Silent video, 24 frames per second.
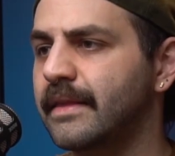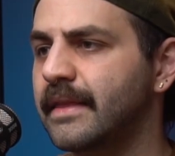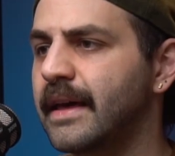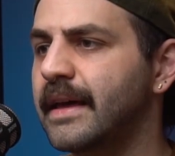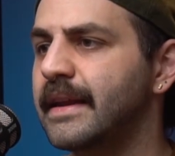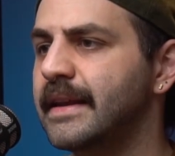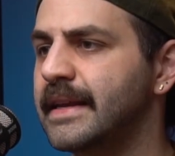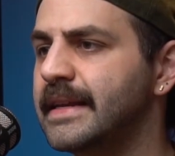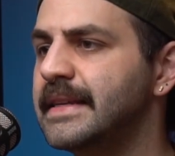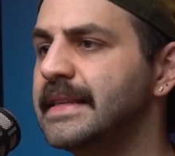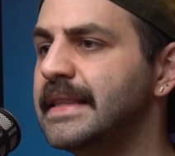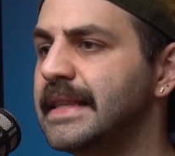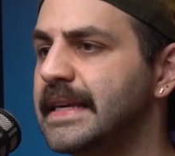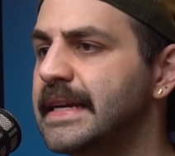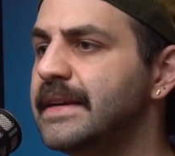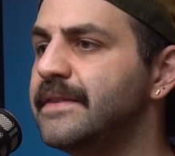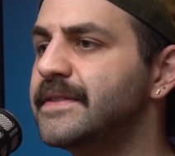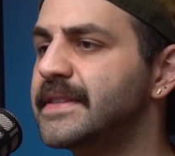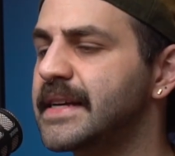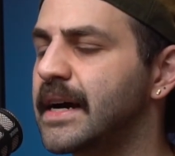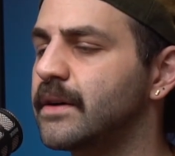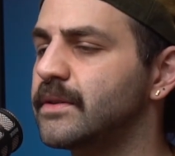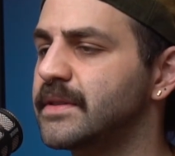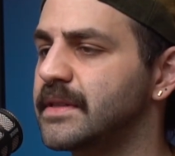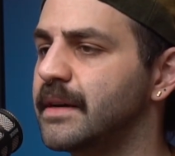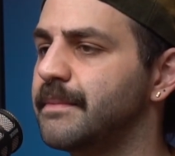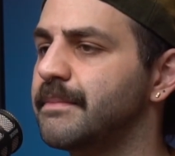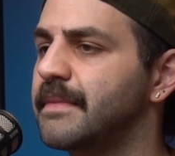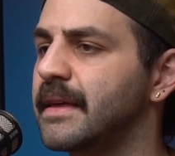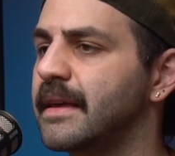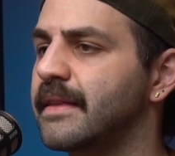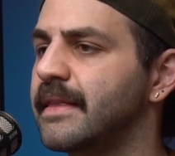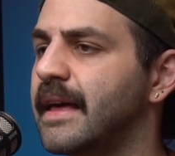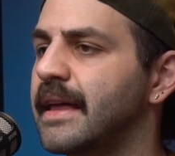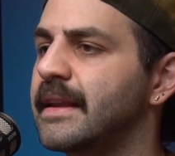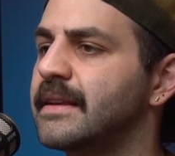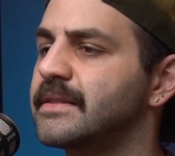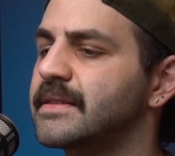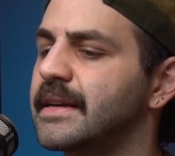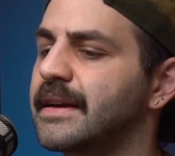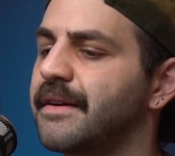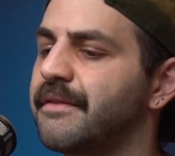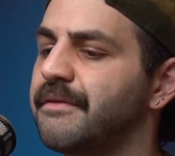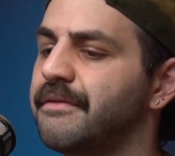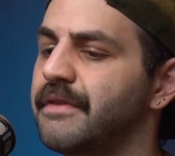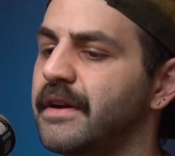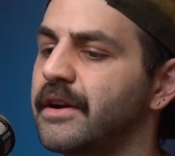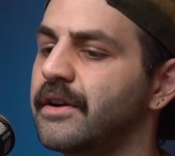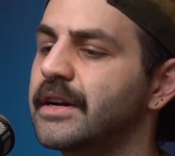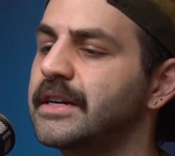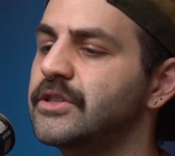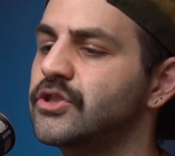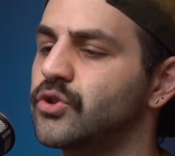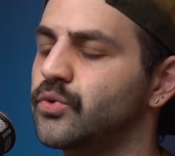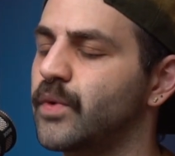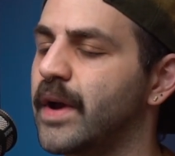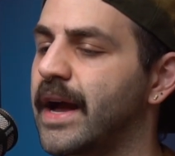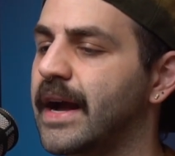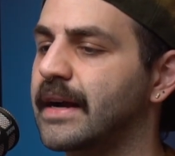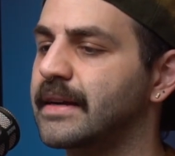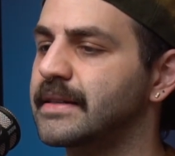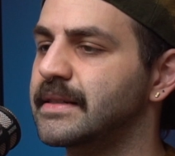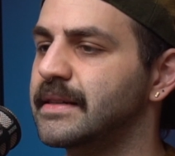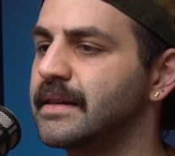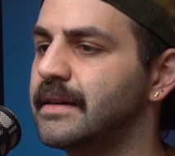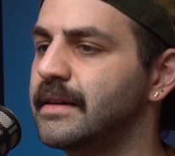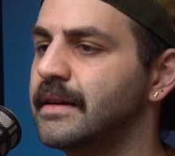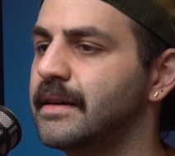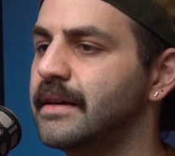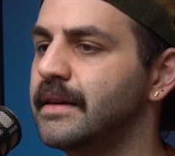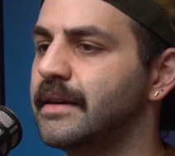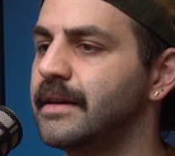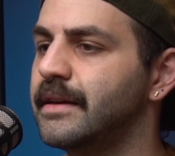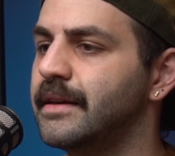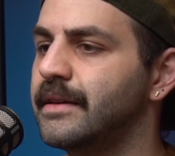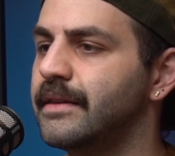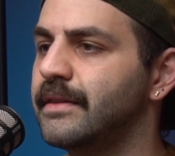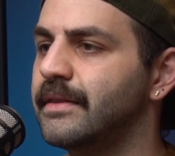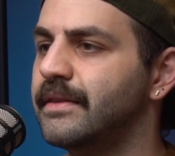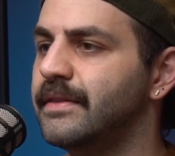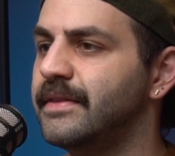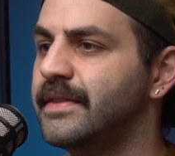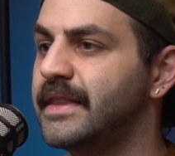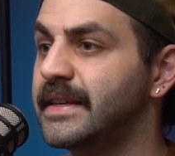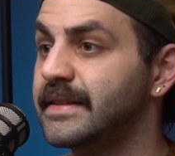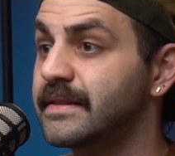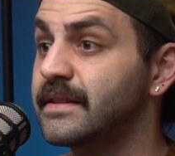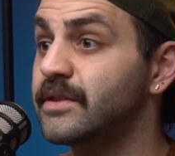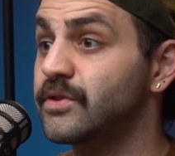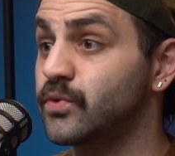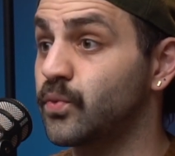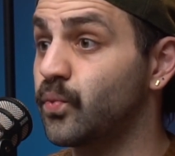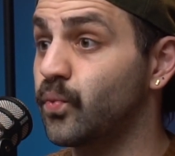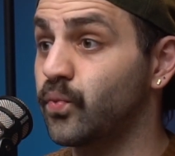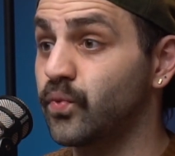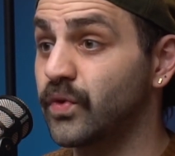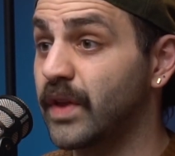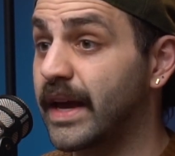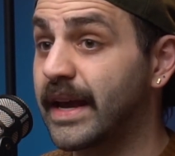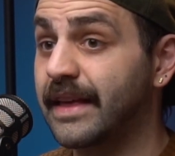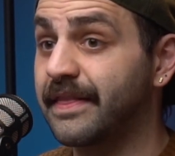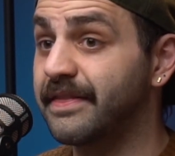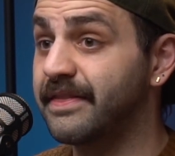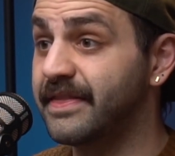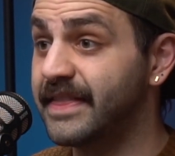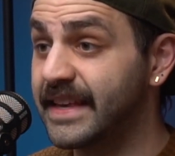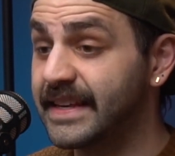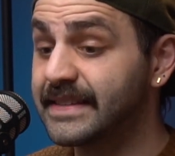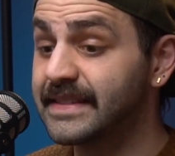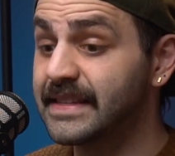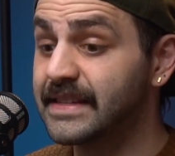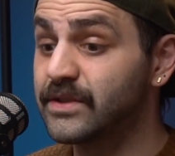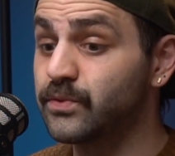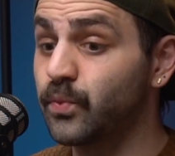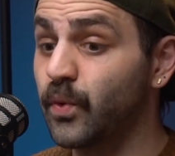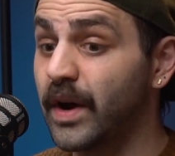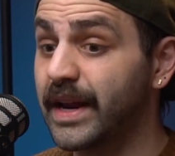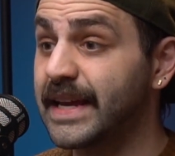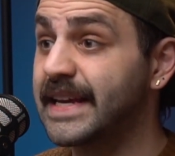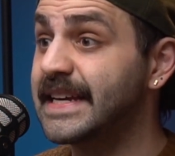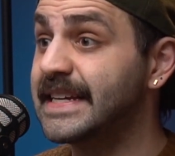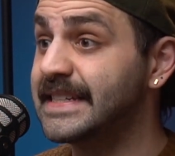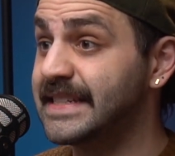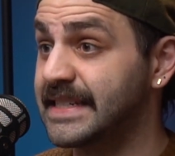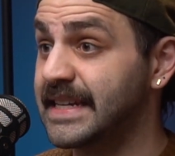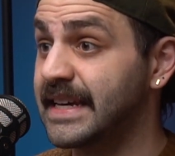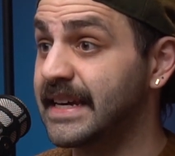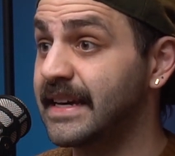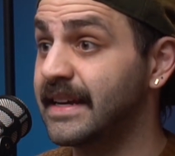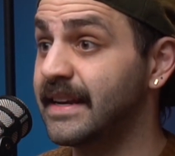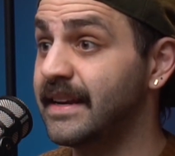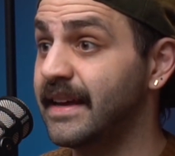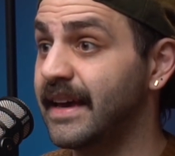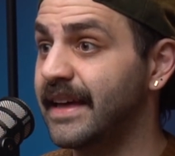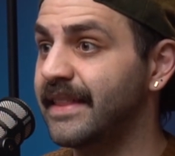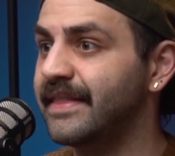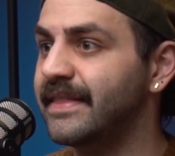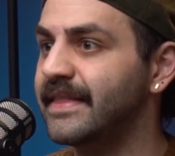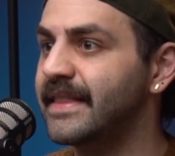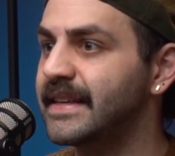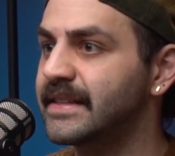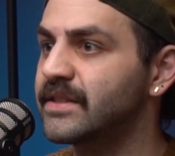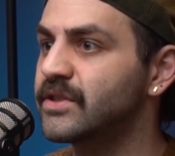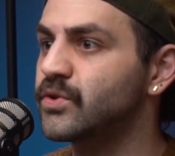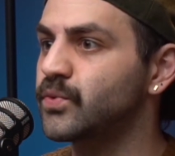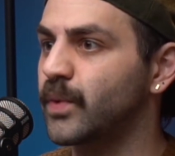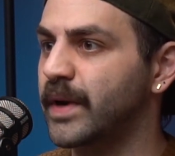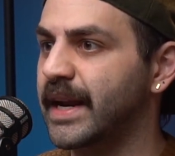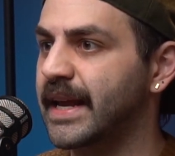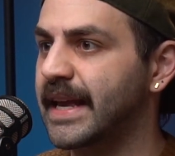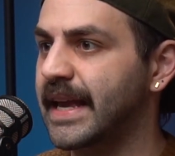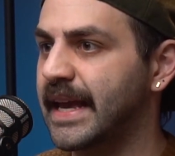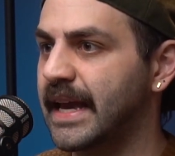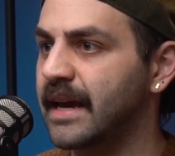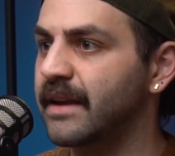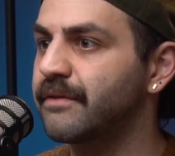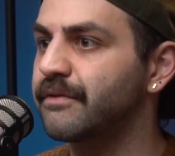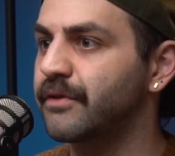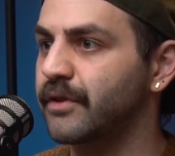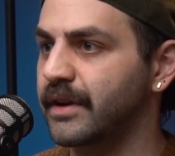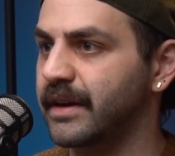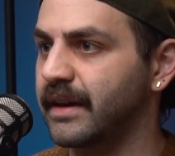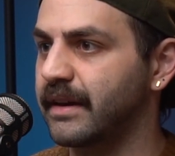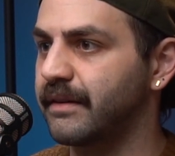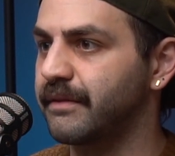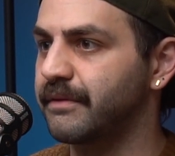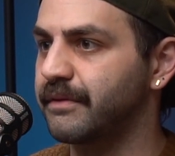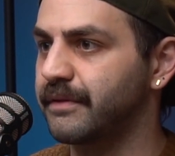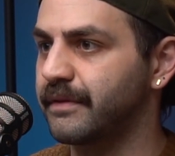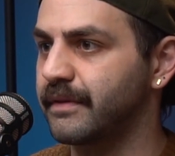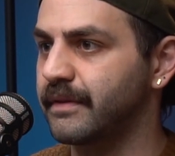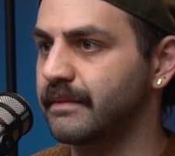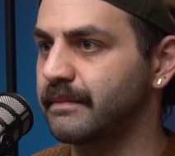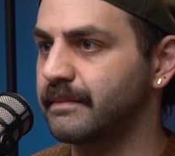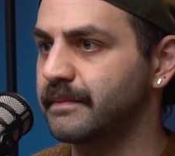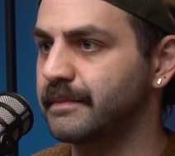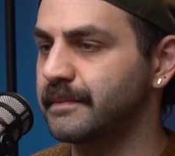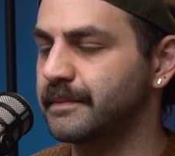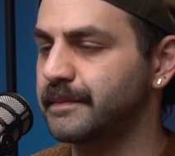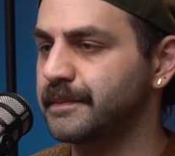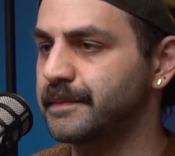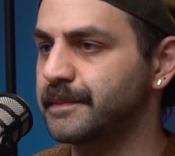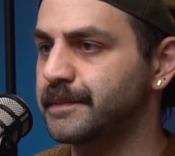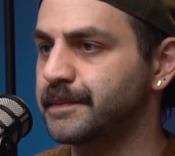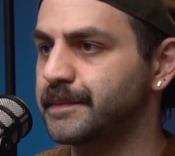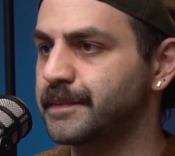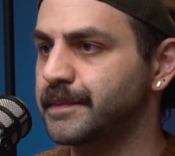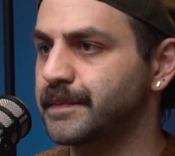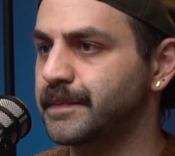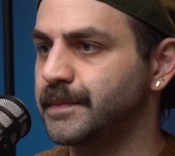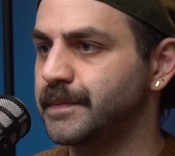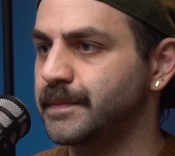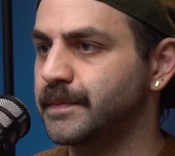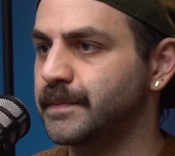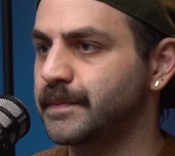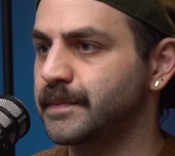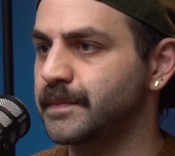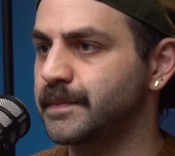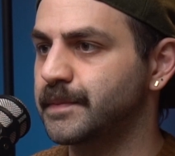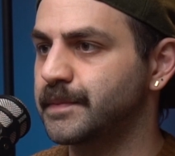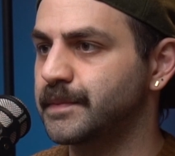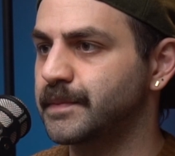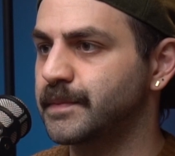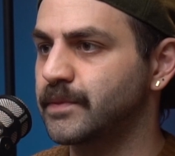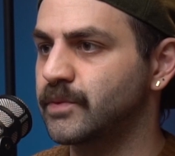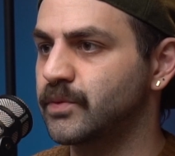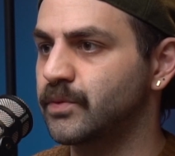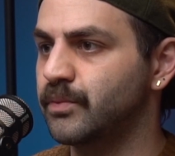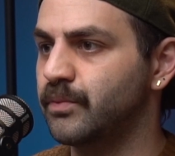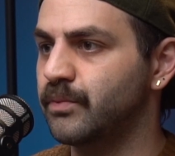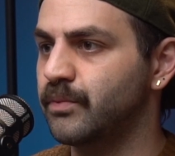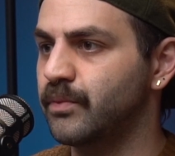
that it leaves out something that is like a very direct this is like this is what he did and this is what I can't forgive. Right. Right. And it was